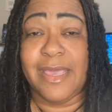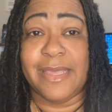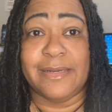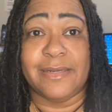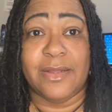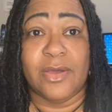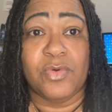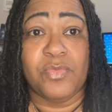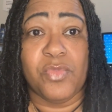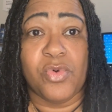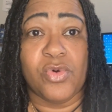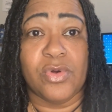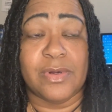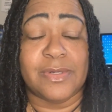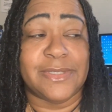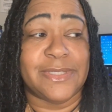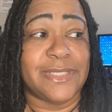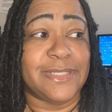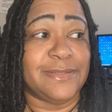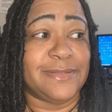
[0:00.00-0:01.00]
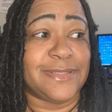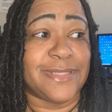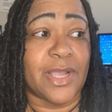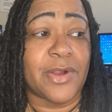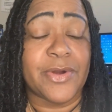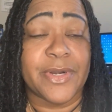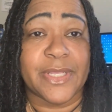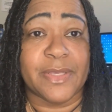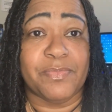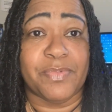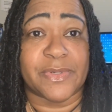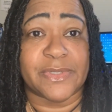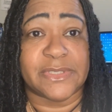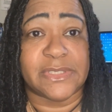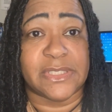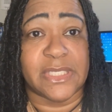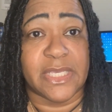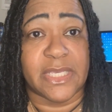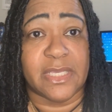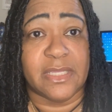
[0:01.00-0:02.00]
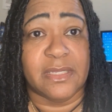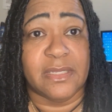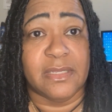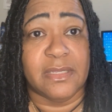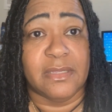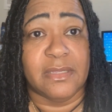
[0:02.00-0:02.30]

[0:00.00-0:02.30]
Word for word: at no more than 30%